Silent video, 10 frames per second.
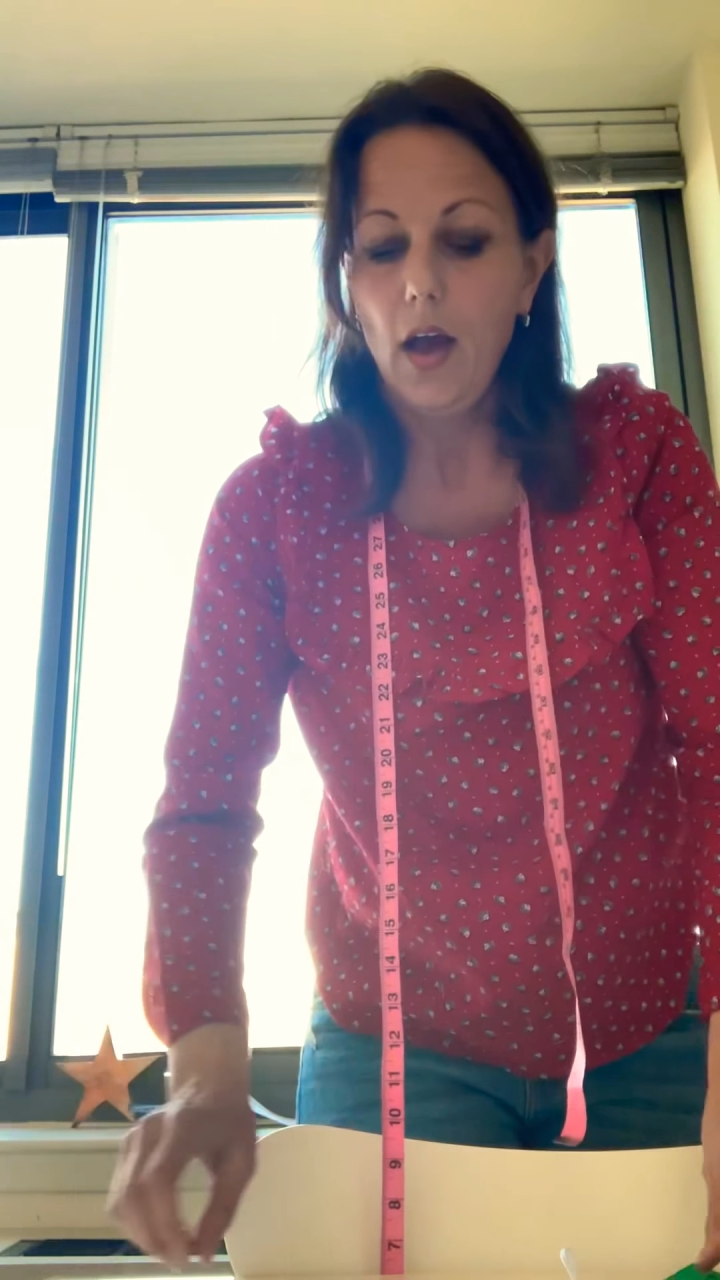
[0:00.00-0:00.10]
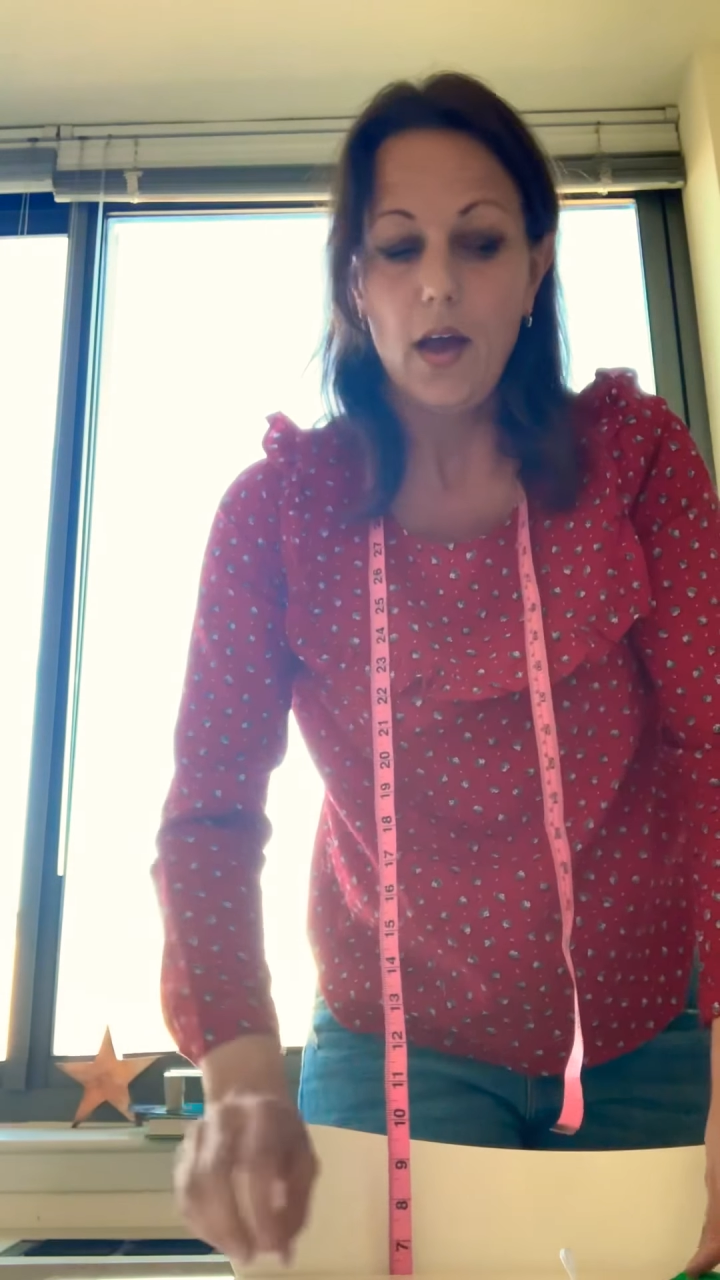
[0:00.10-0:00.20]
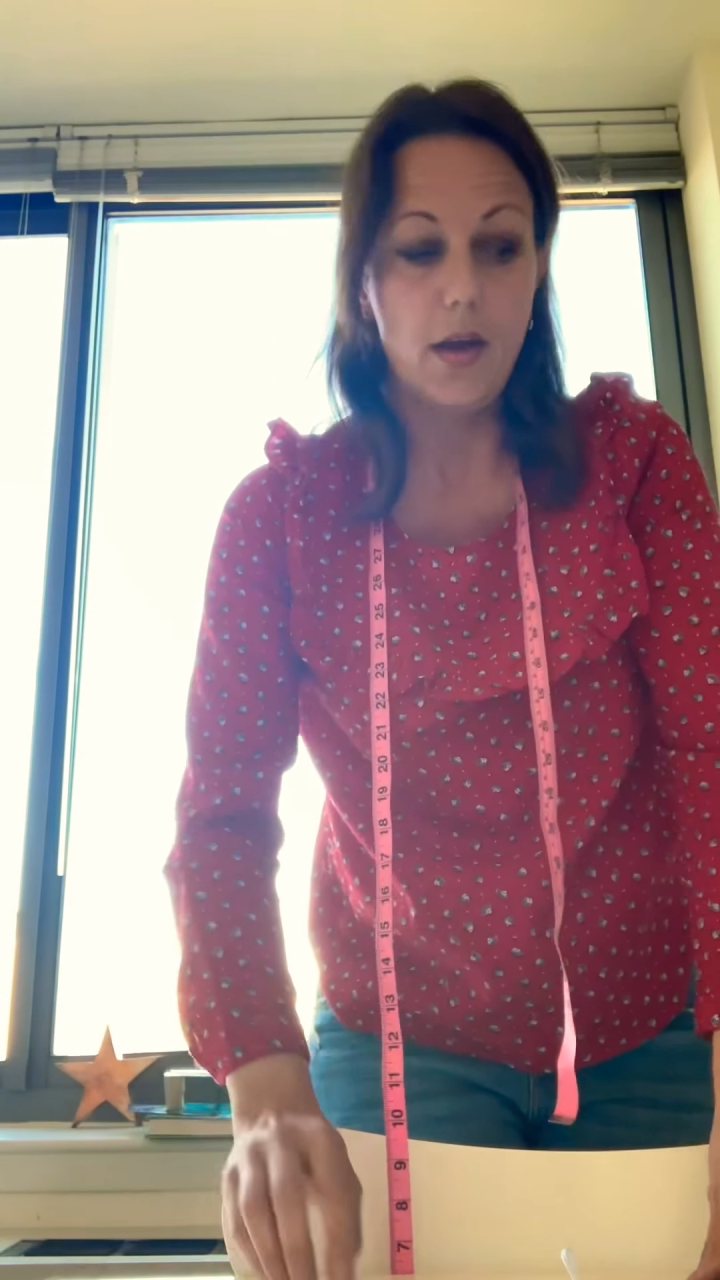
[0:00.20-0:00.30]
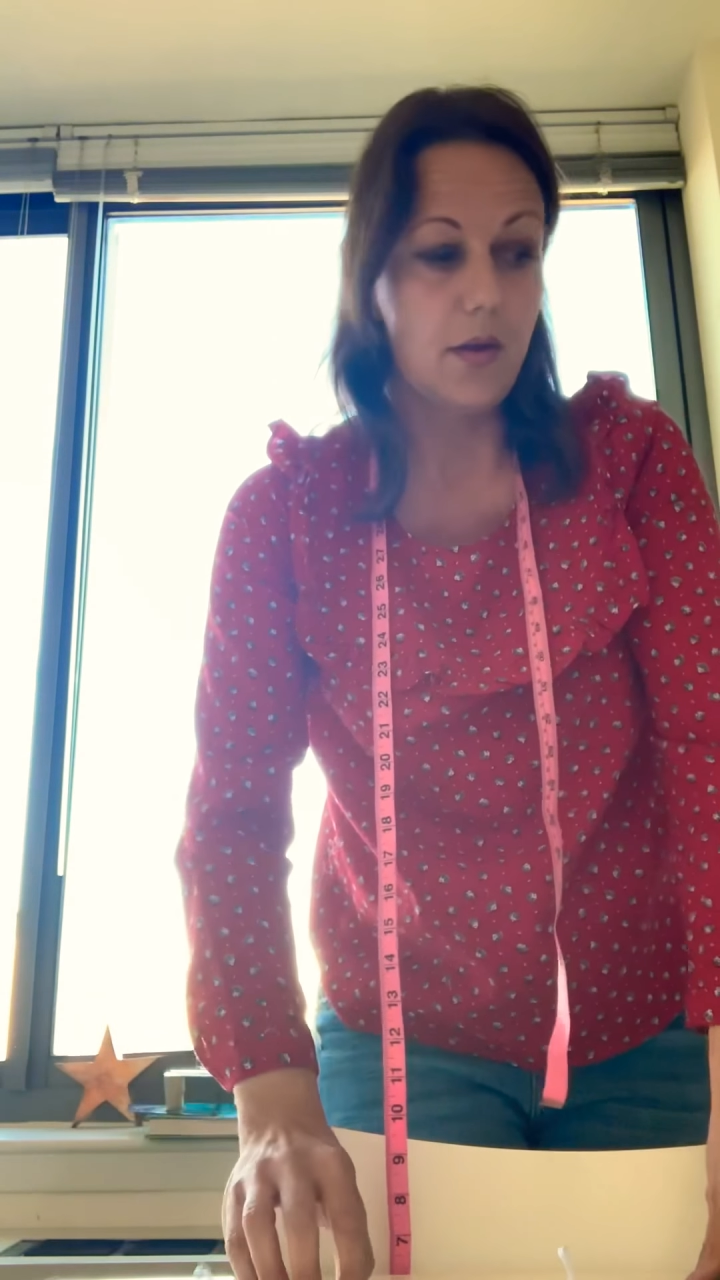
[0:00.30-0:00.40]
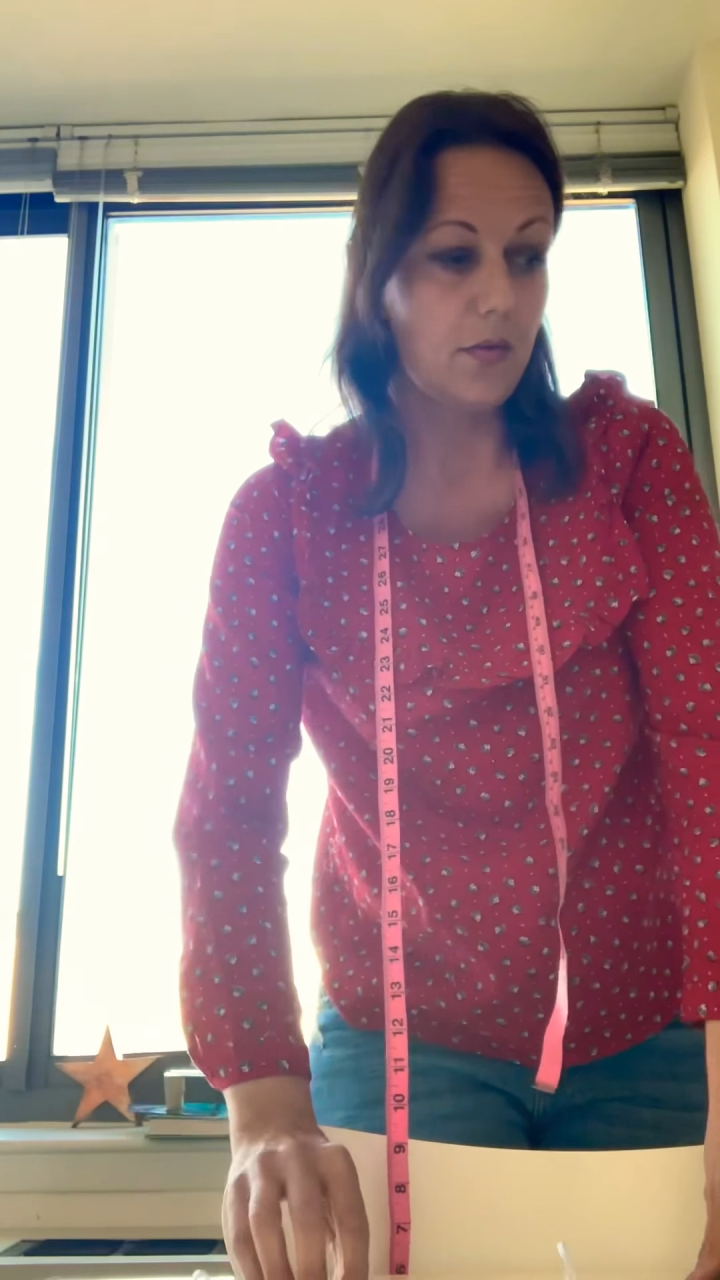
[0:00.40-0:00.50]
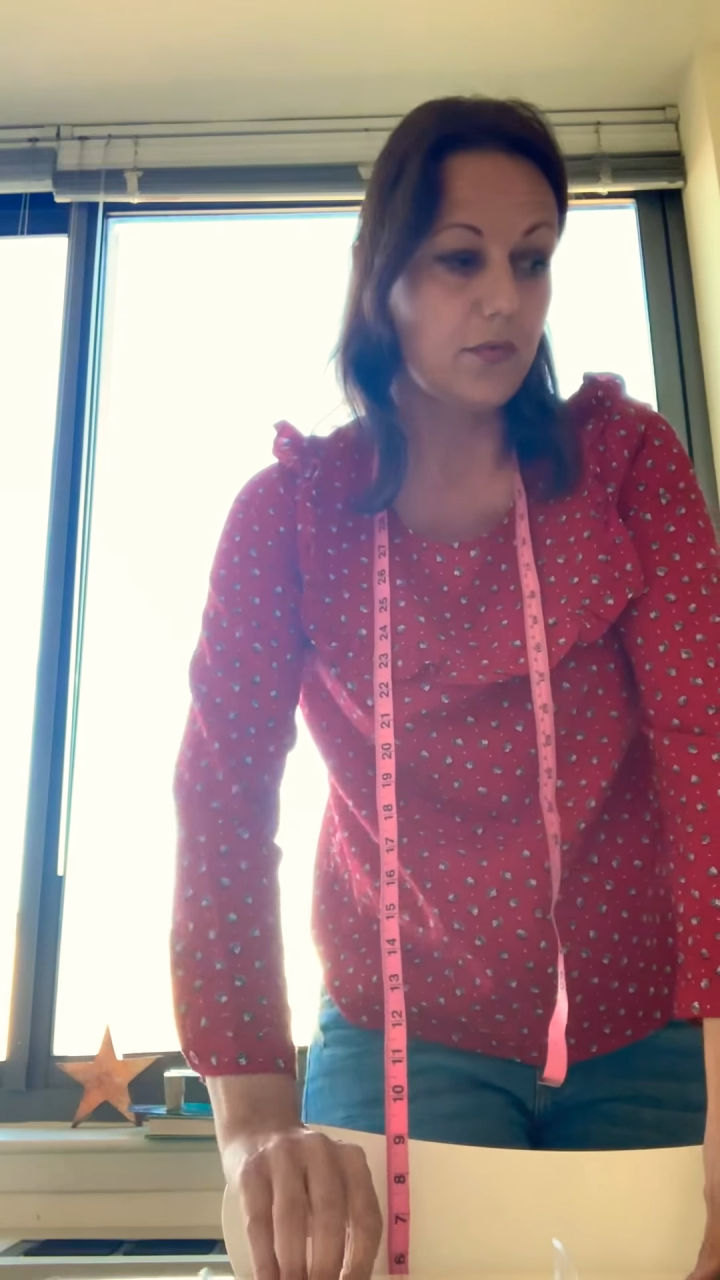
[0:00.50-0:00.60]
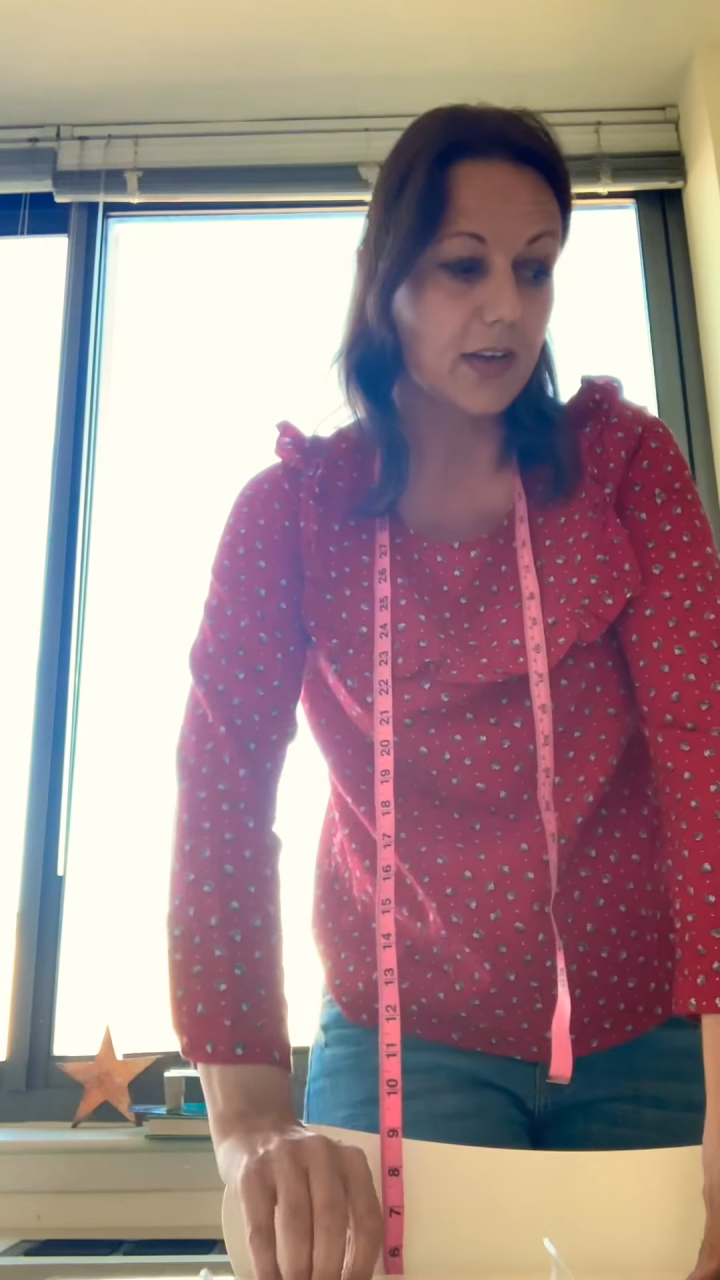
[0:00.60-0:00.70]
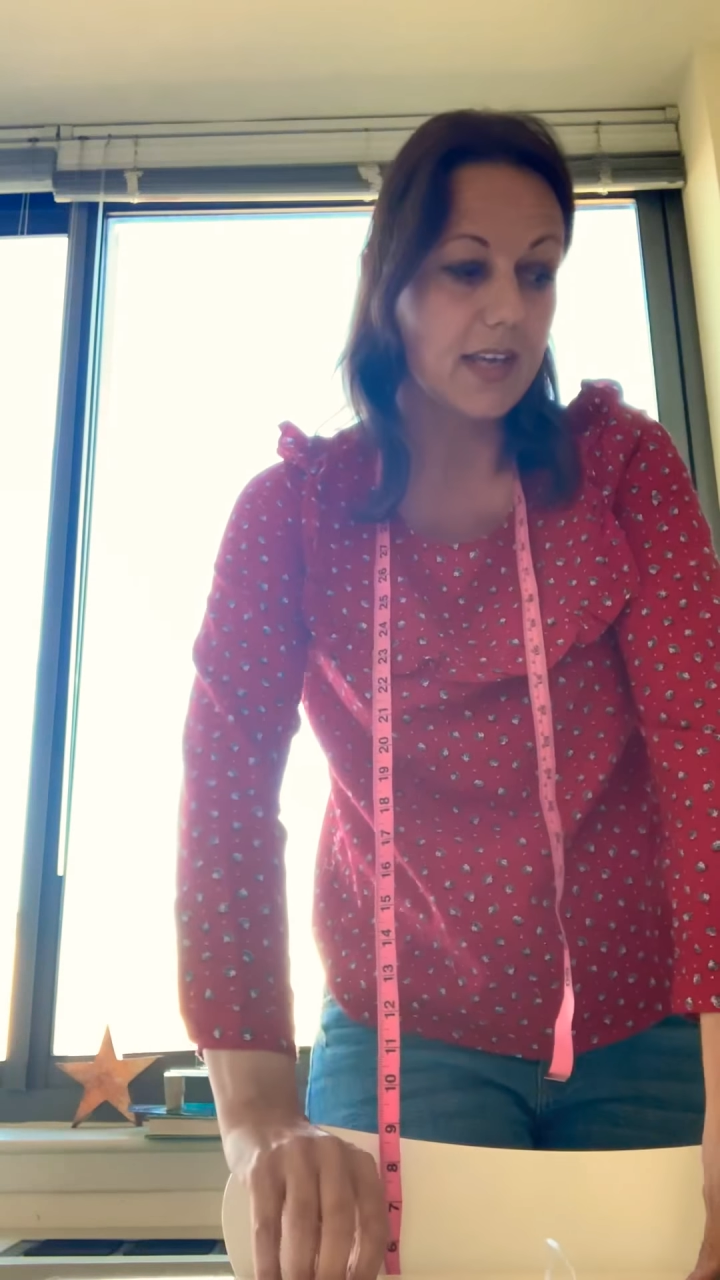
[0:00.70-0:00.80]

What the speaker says: For